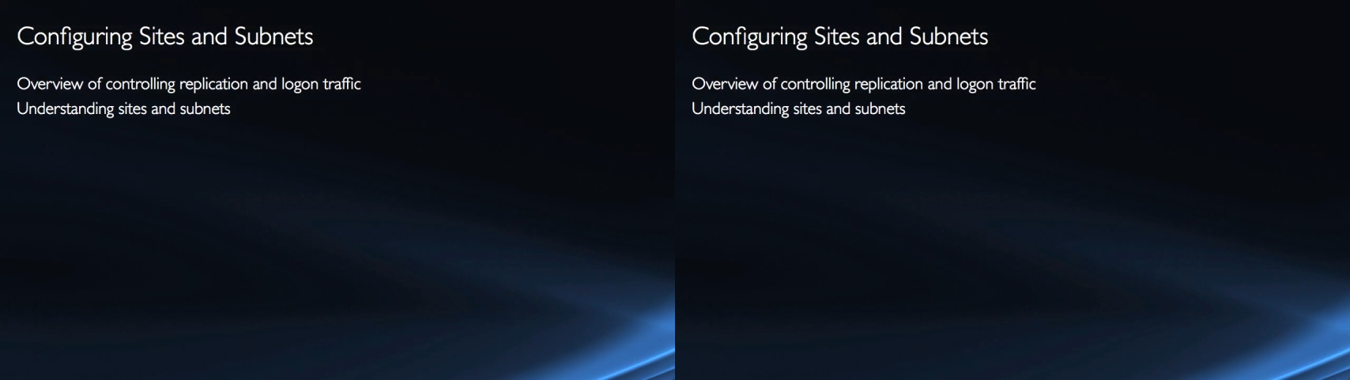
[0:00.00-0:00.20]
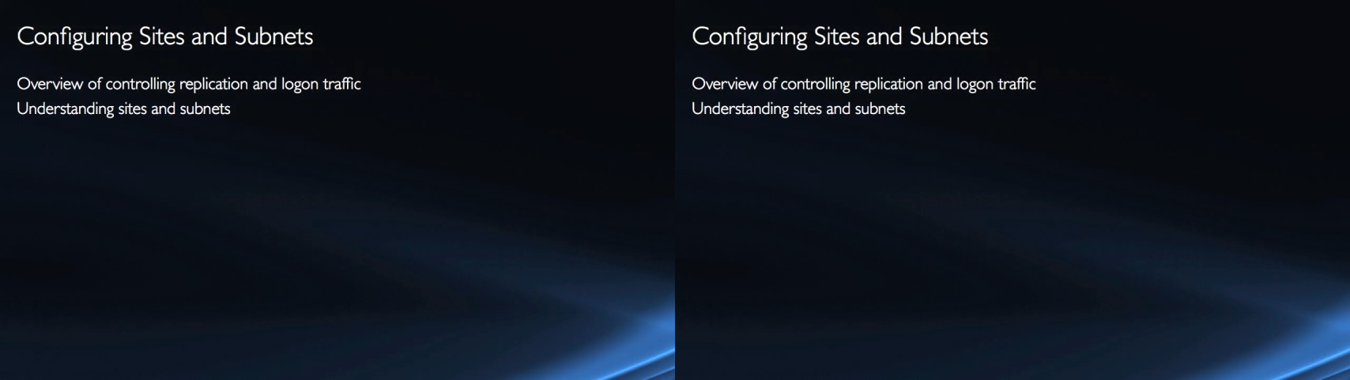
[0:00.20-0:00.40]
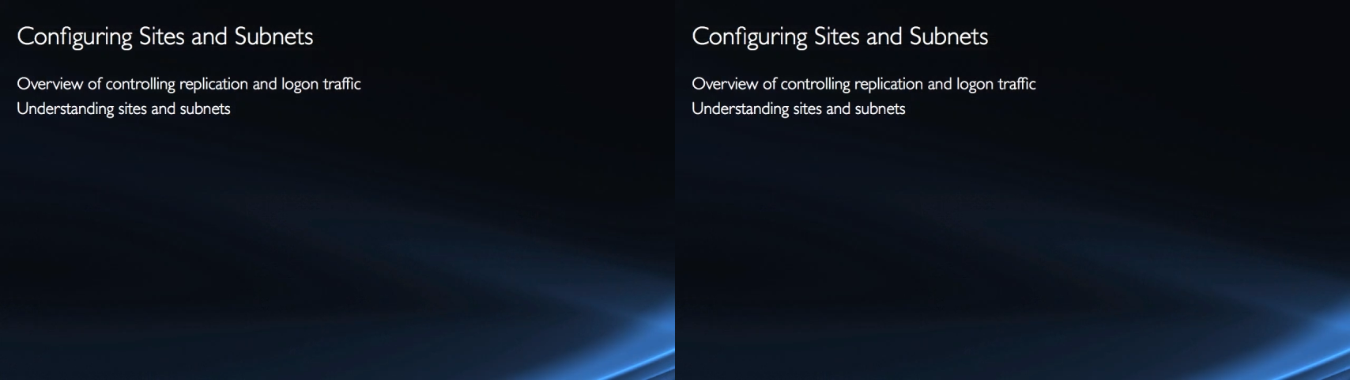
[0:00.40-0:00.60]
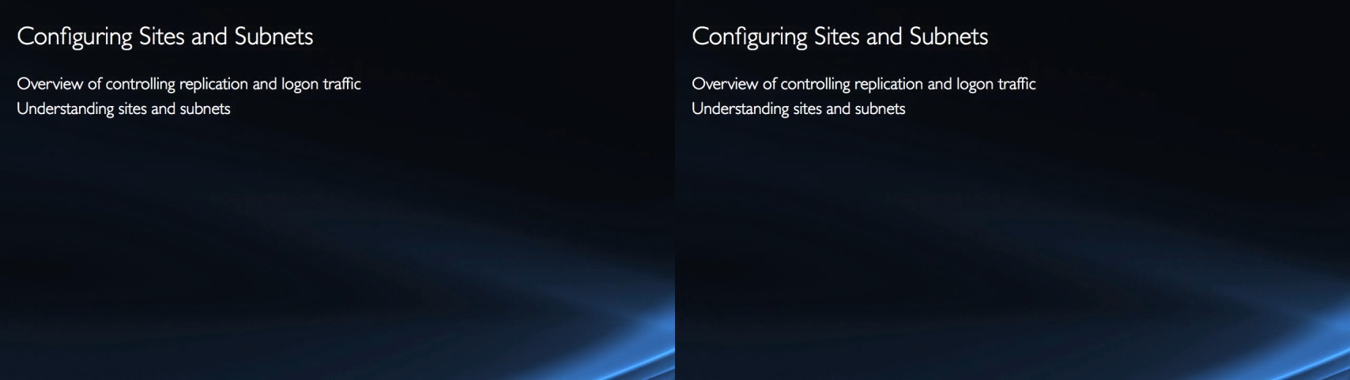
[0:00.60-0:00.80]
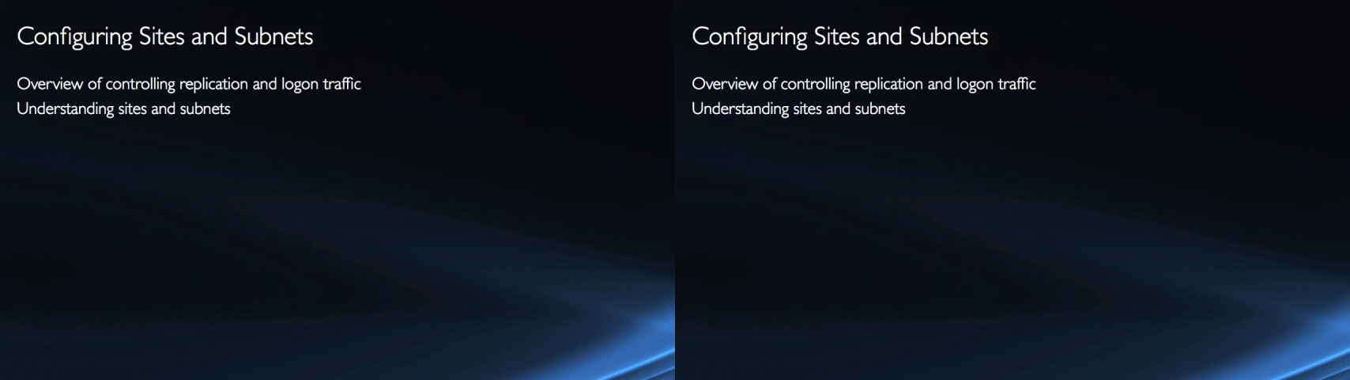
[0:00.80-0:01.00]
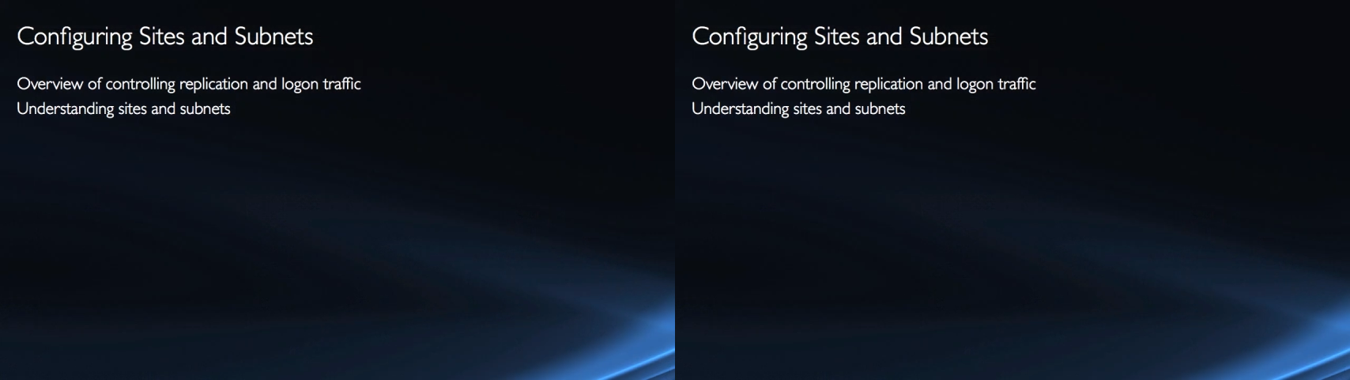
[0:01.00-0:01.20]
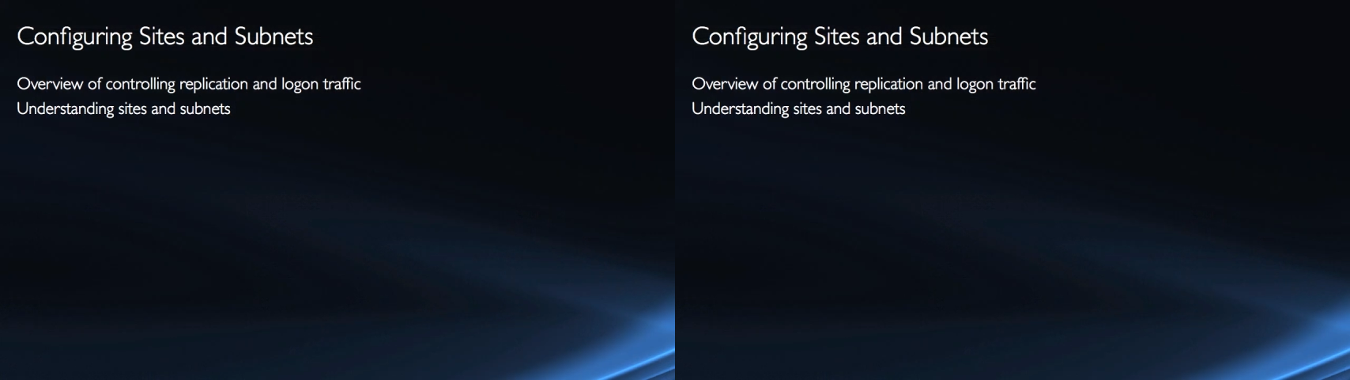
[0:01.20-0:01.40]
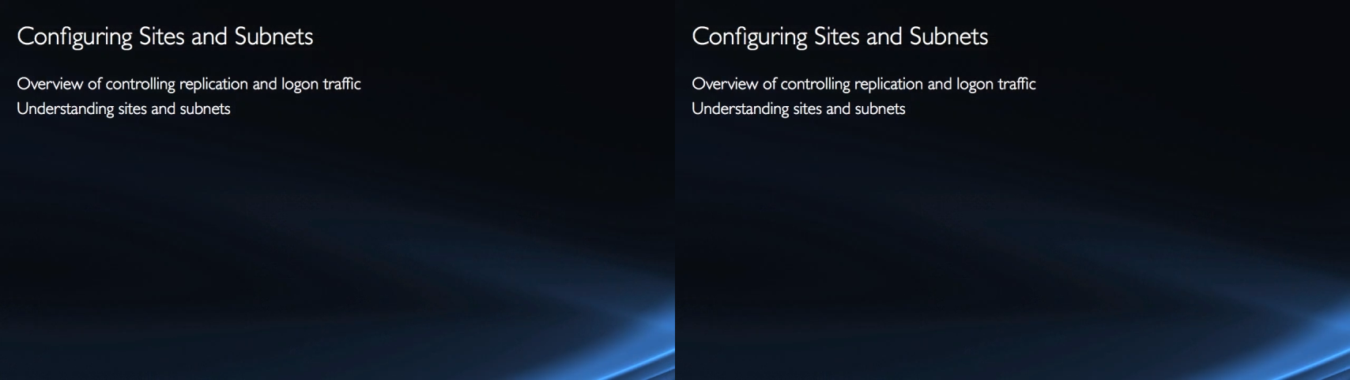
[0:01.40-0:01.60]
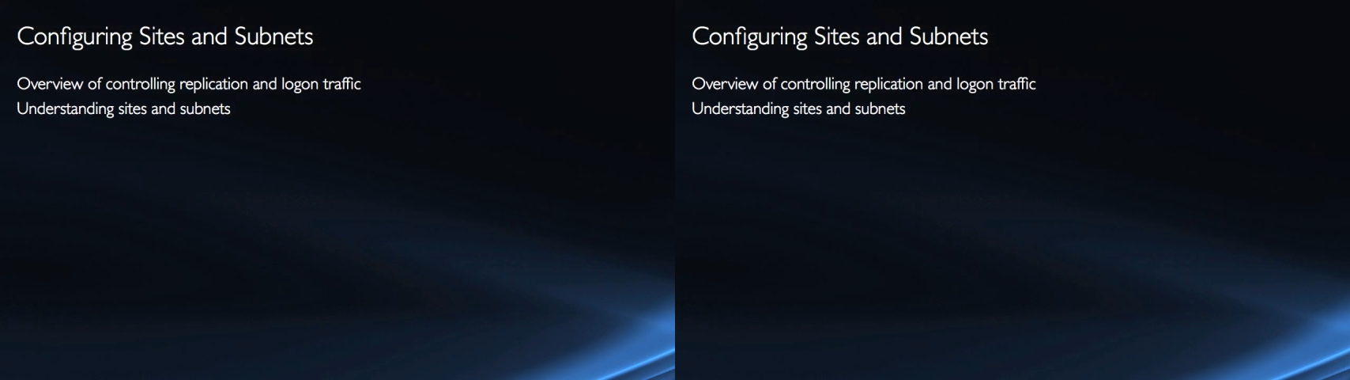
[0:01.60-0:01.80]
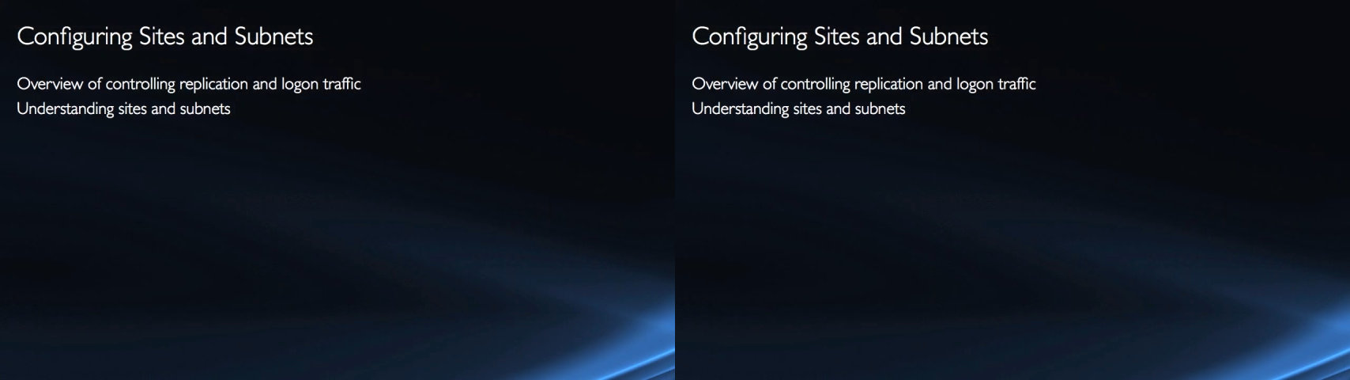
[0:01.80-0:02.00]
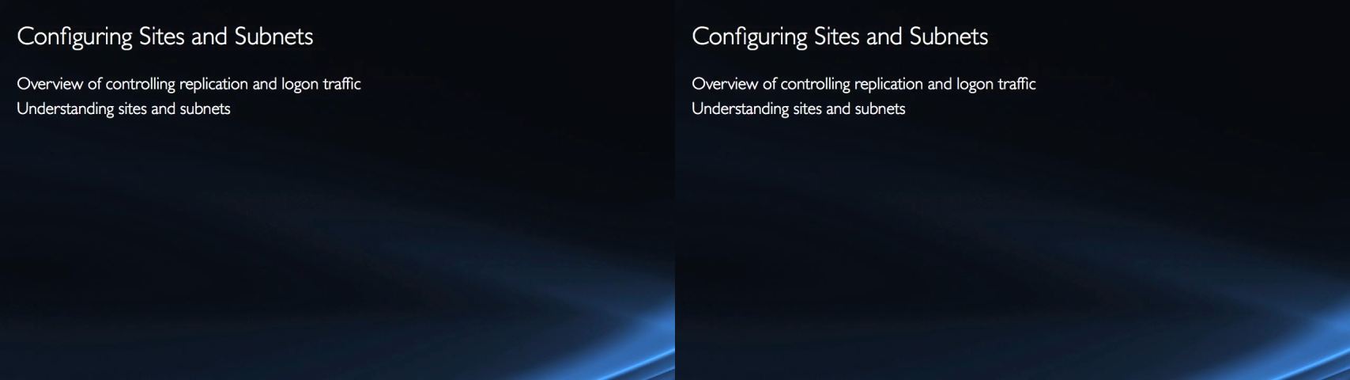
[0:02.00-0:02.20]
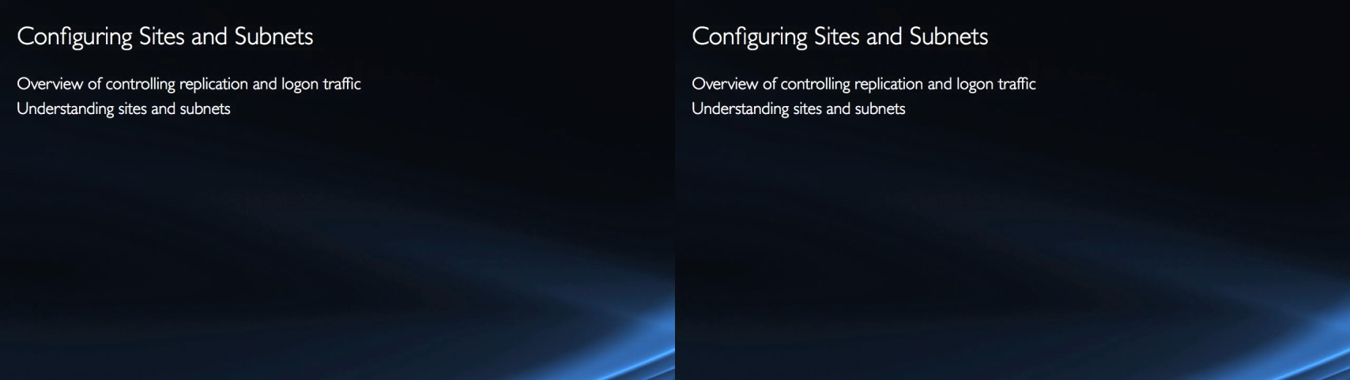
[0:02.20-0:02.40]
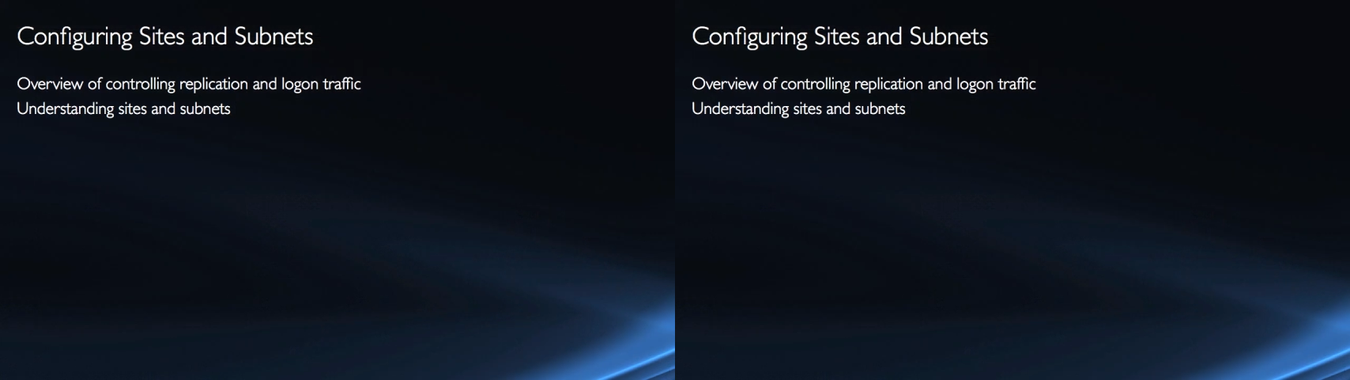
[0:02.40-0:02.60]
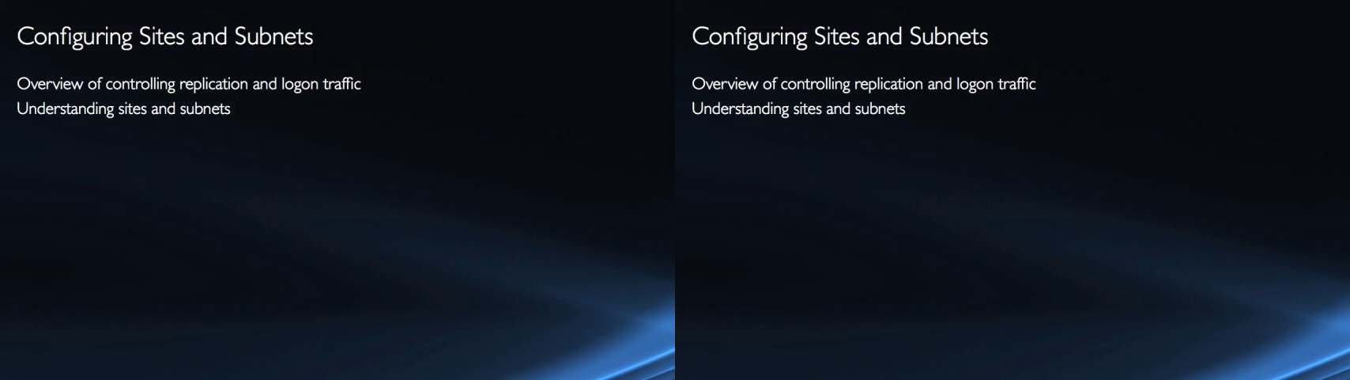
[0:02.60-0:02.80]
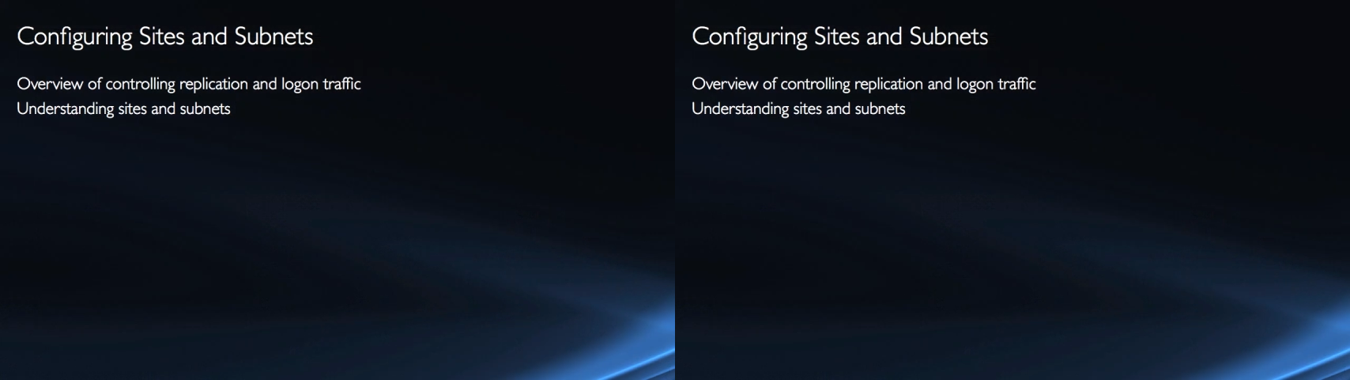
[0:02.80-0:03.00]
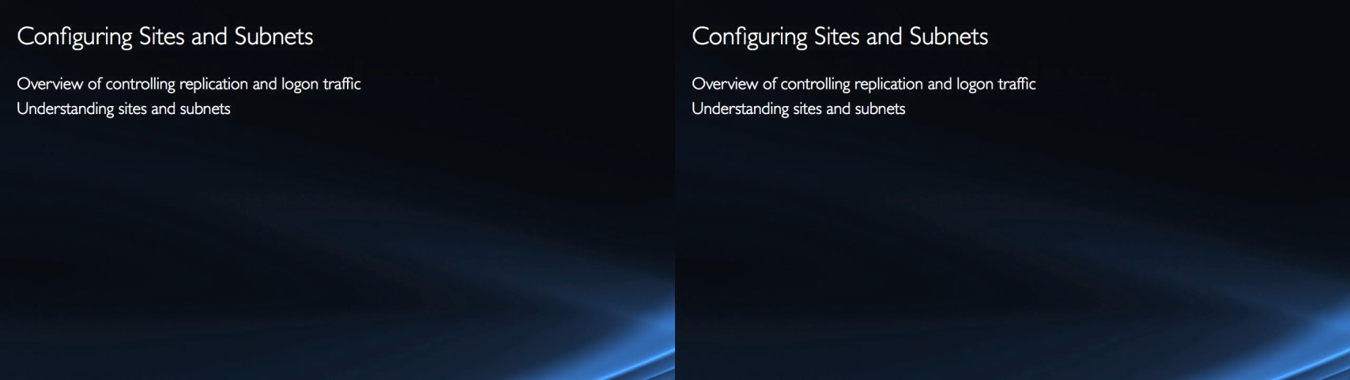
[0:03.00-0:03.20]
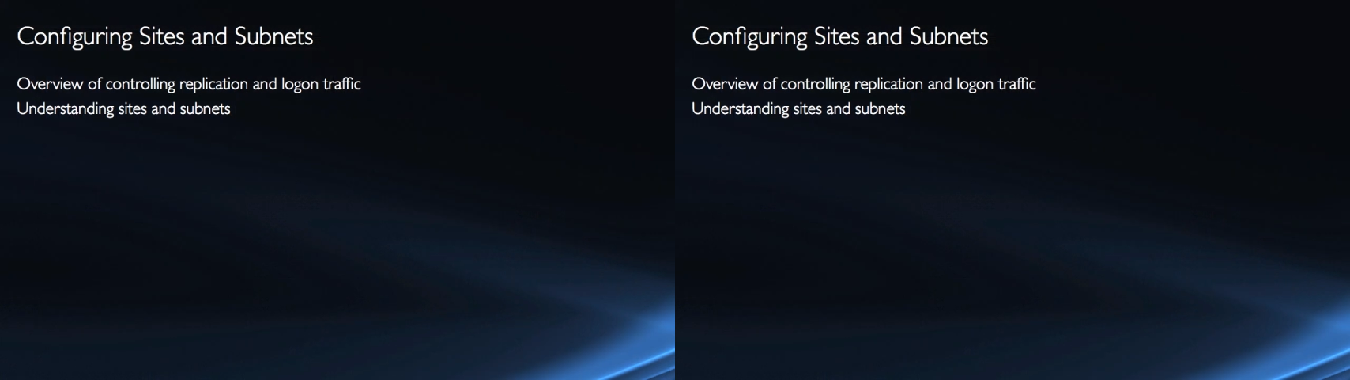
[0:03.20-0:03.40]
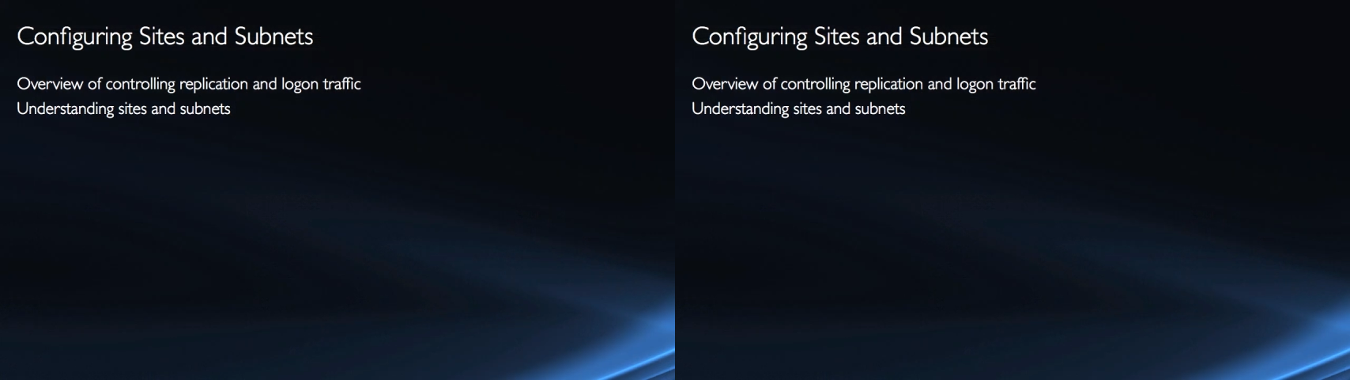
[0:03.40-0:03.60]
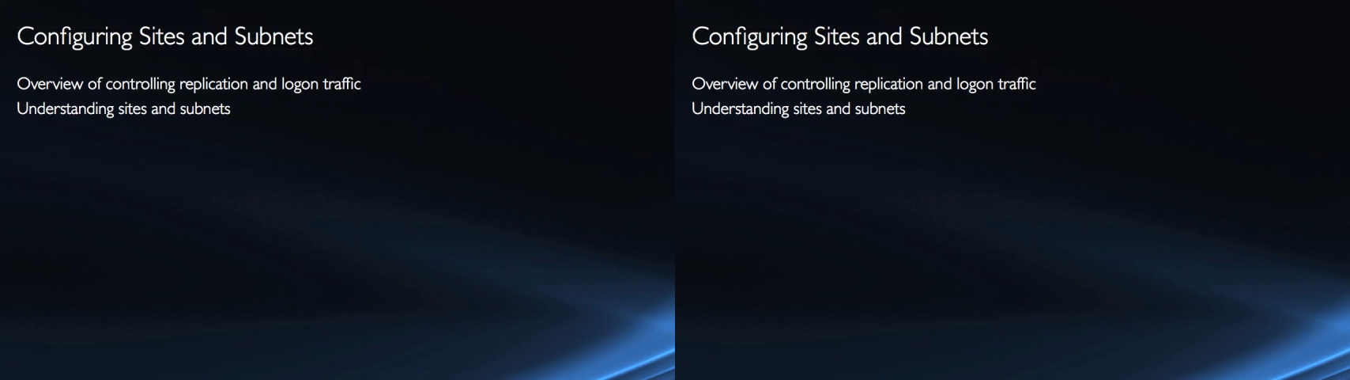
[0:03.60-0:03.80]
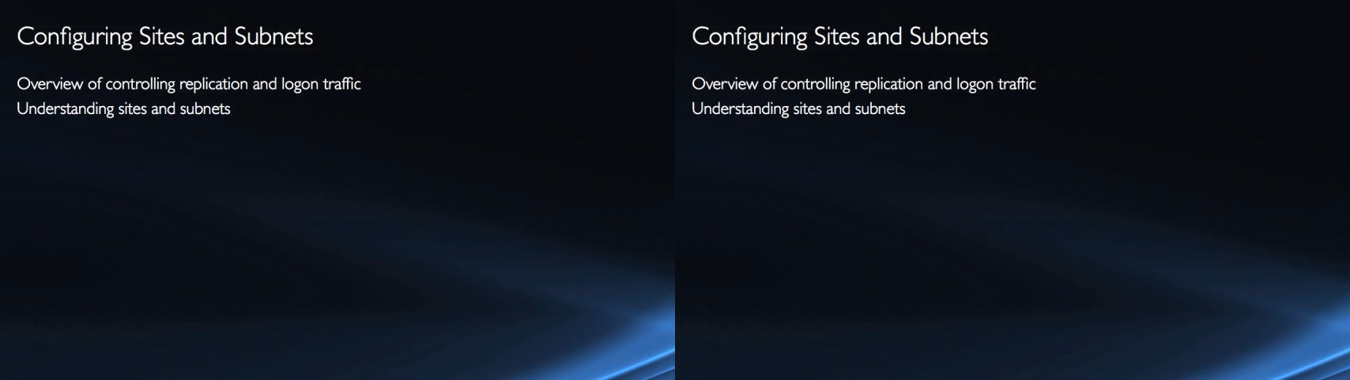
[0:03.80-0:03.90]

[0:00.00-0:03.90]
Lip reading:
(no speaker visible)